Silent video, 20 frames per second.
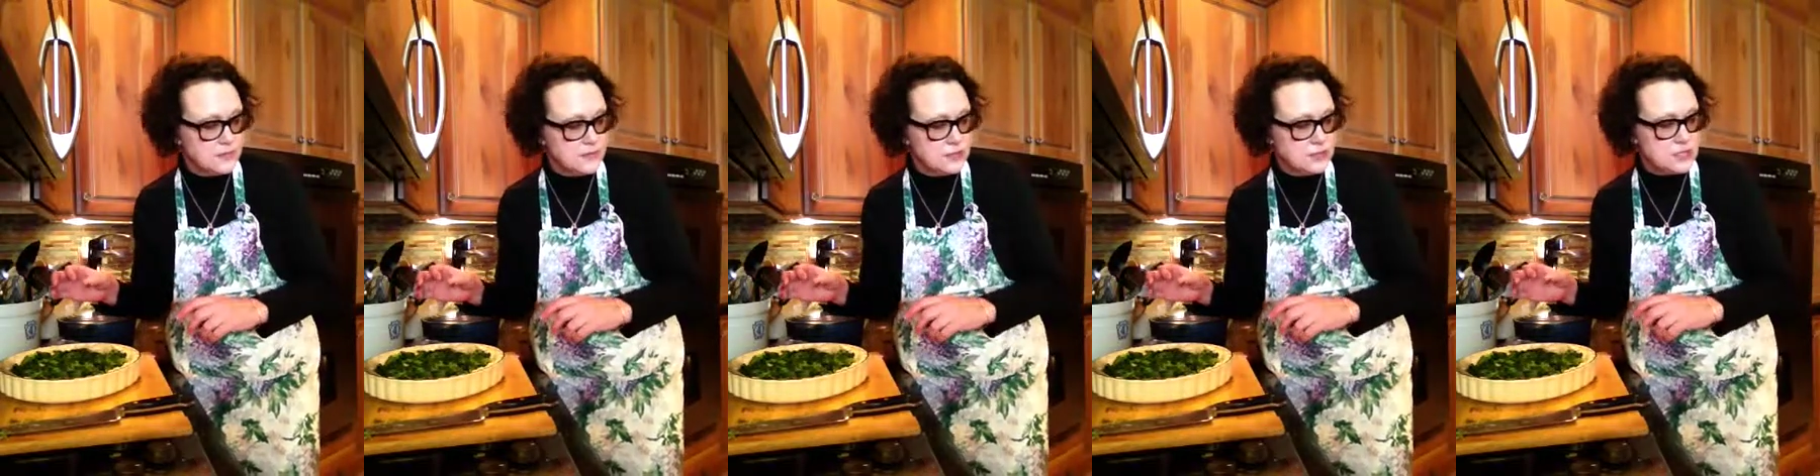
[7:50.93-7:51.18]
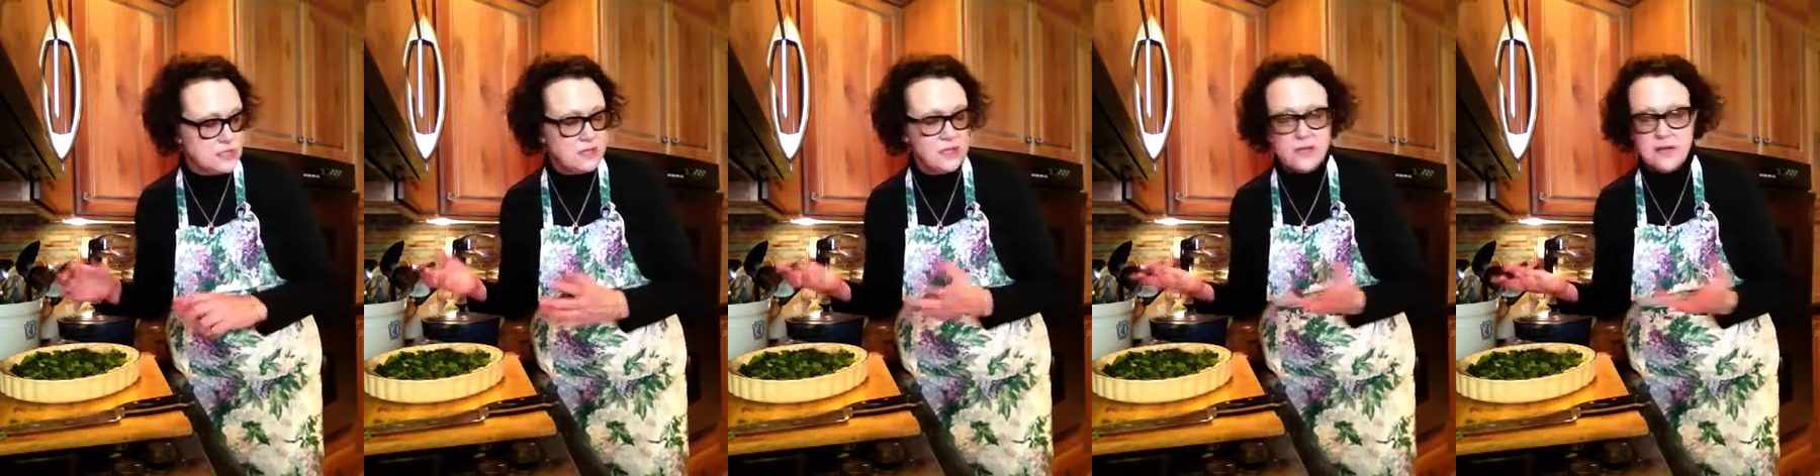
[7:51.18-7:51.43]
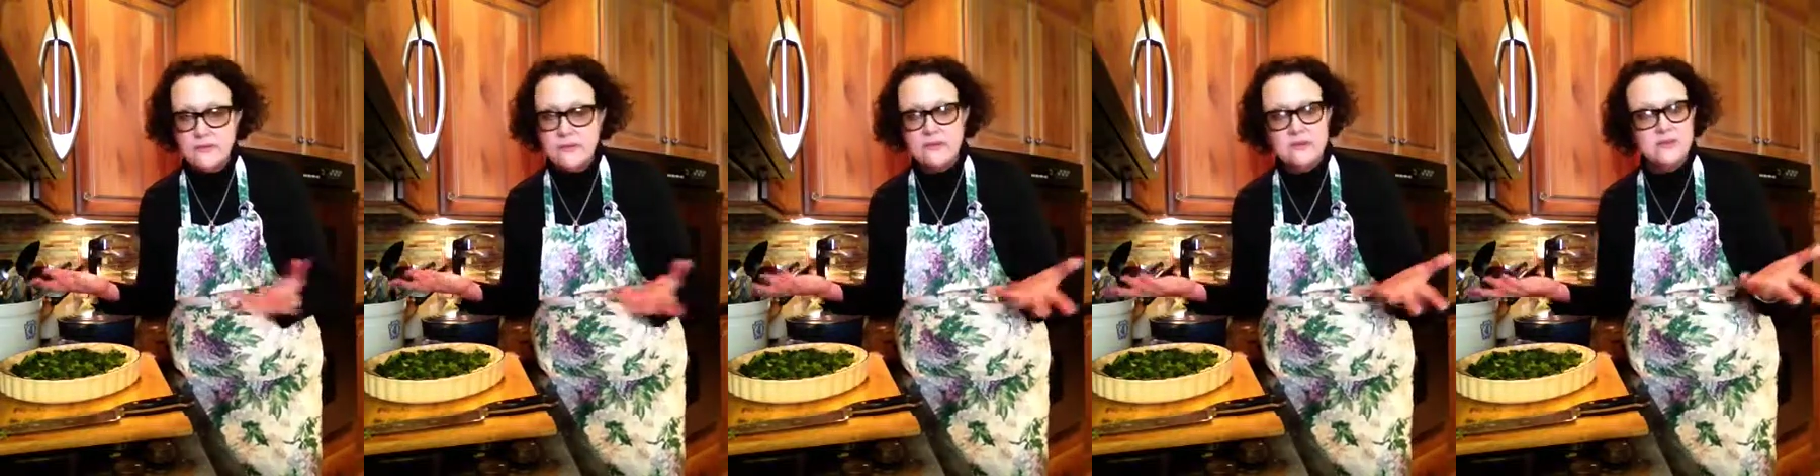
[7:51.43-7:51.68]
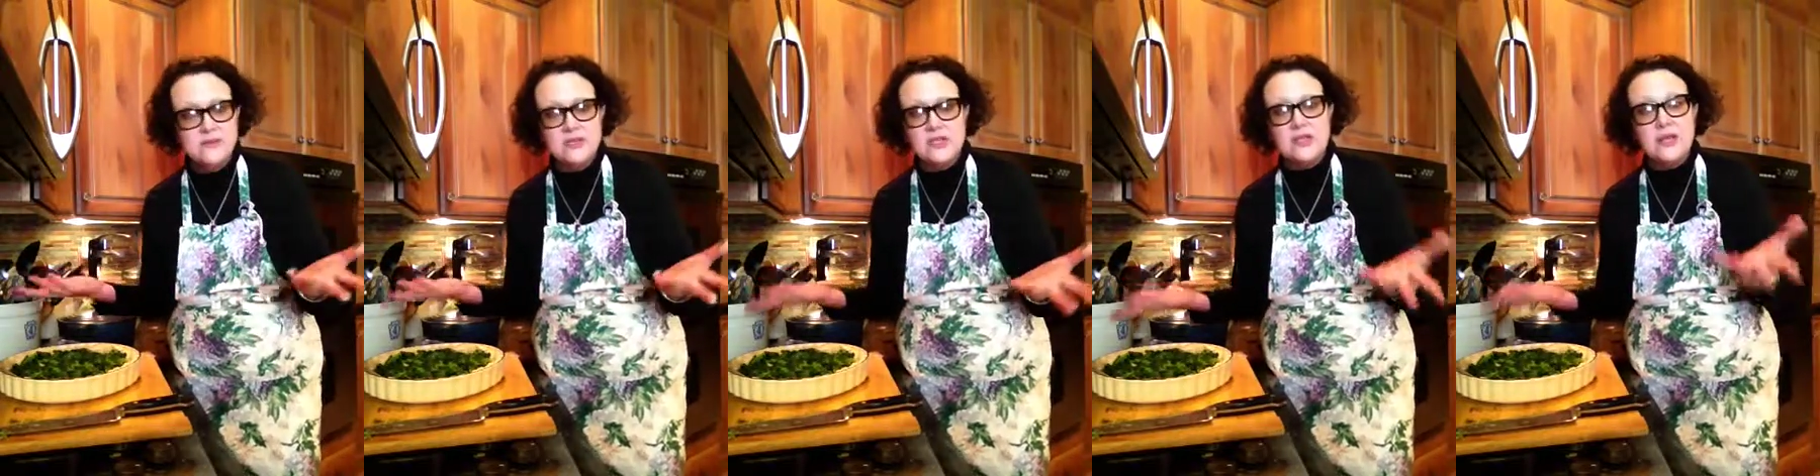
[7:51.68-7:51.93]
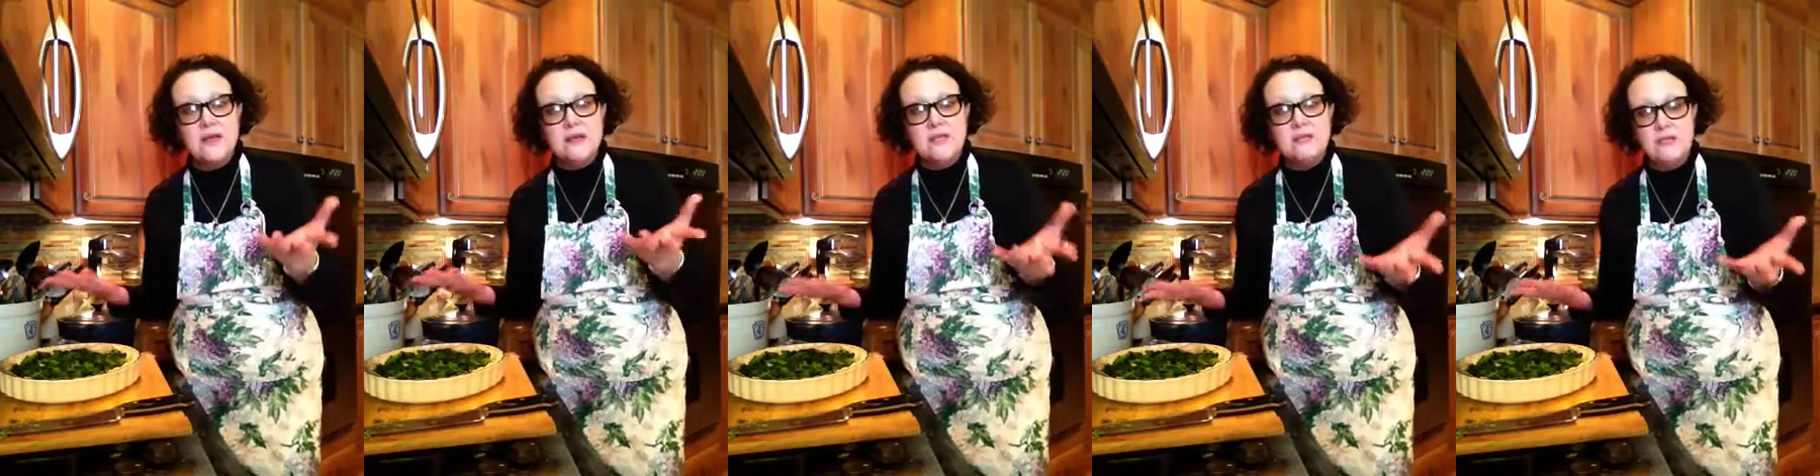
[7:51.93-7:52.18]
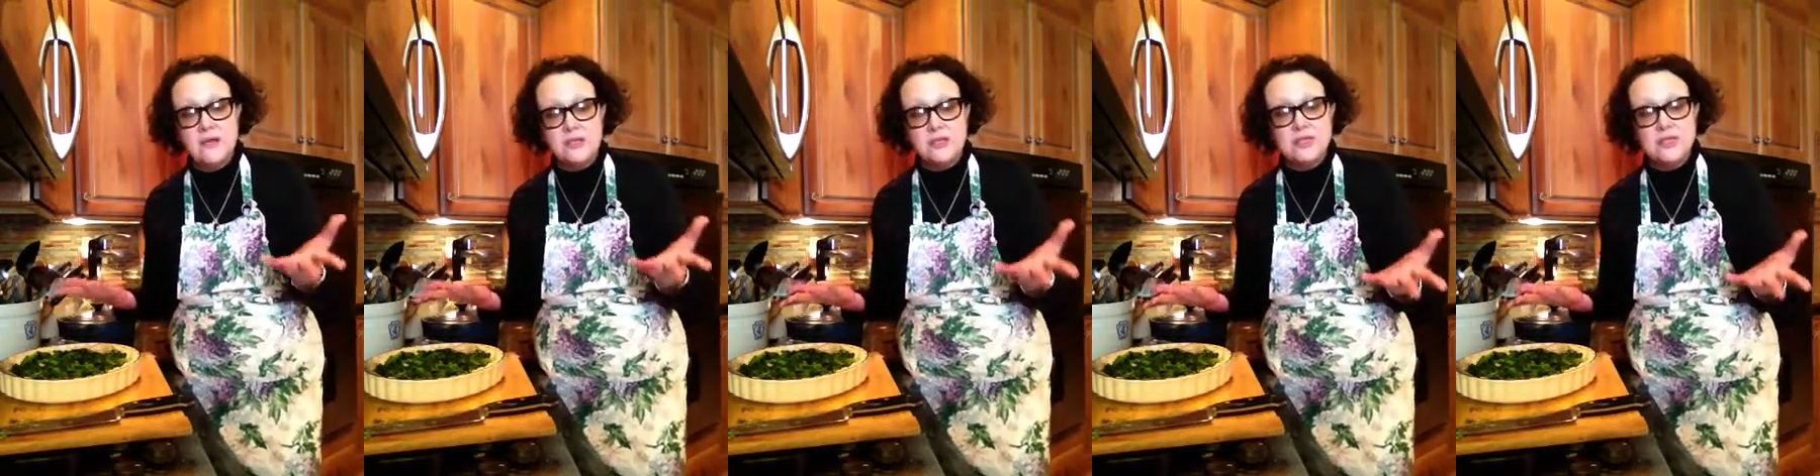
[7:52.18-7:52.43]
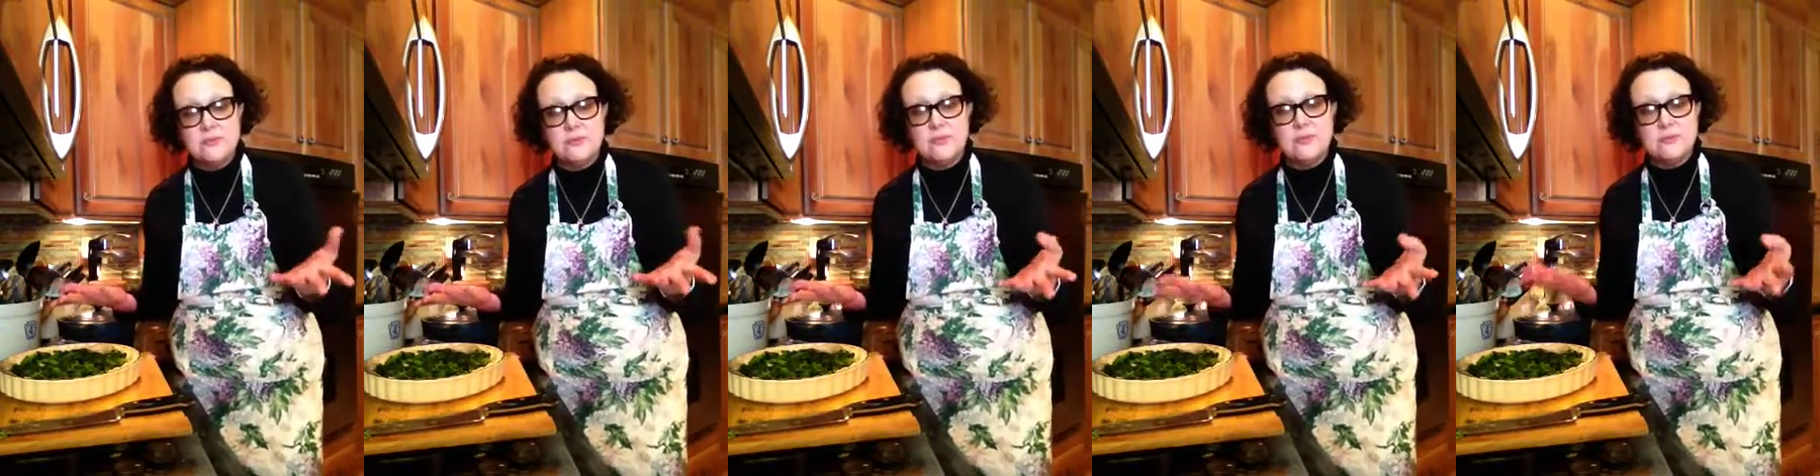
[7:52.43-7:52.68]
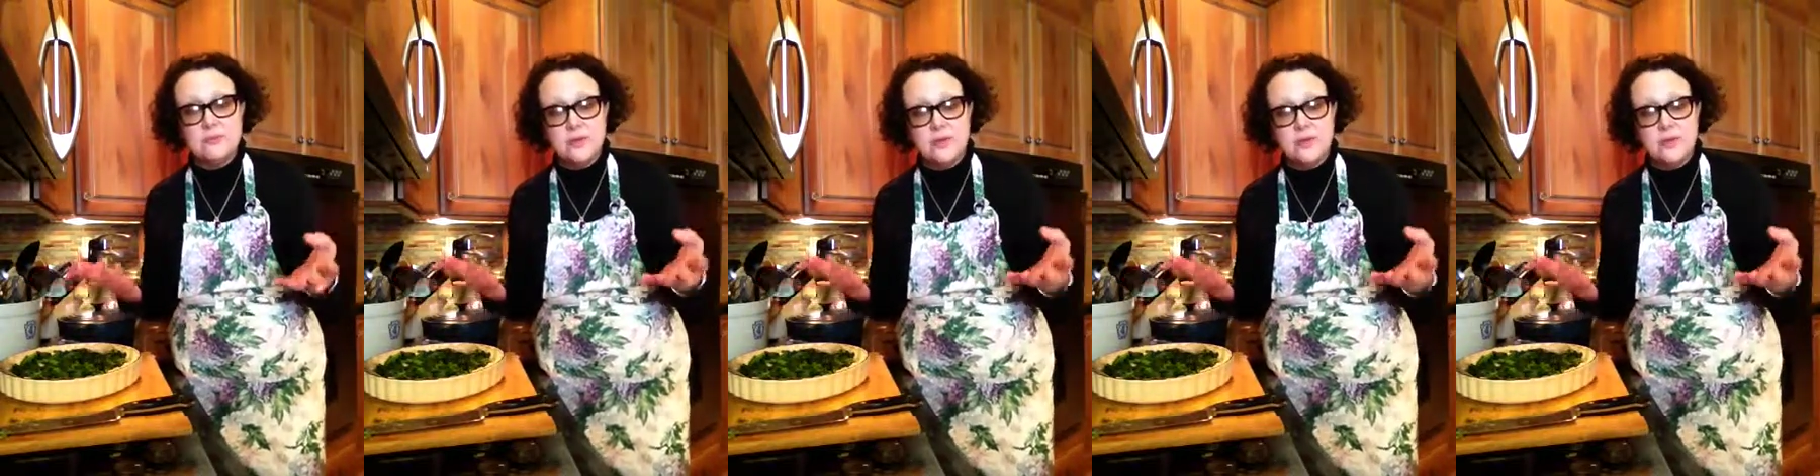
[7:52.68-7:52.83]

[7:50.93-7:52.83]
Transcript: She loves vegetables.